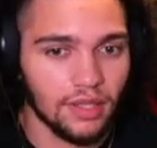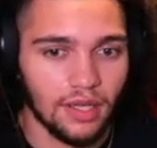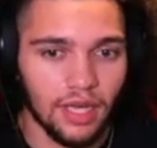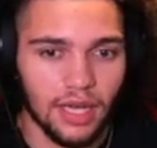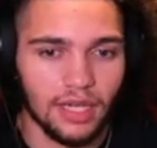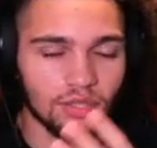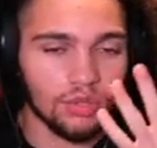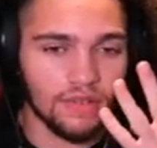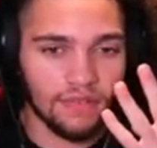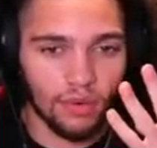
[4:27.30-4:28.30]
and it's
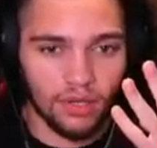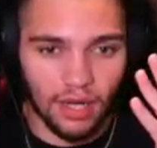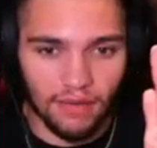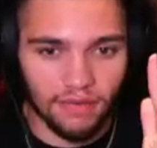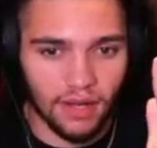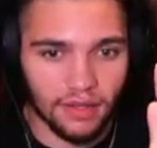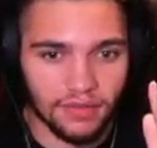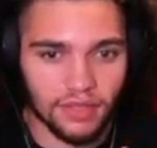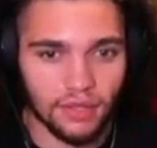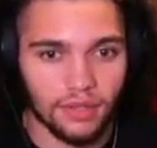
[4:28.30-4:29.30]
only 4, not 5. So